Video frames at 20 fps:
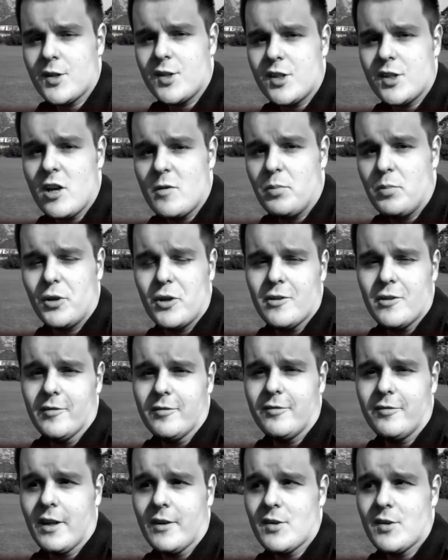There is no
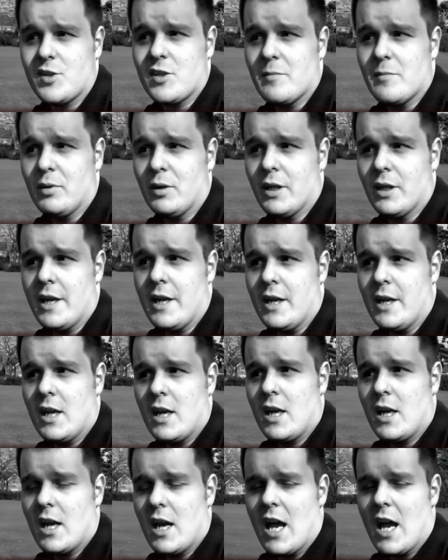proof. There is simply